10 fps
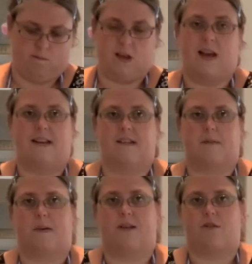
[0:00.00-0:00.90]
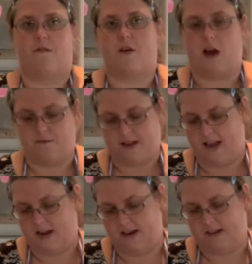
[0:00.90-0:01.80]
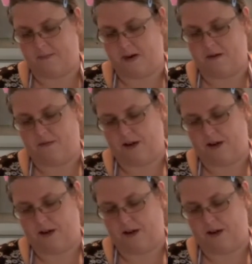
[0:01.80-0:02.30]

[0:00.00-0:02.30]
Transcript: It doesn't matter if you have 10, it doesn't matter if you have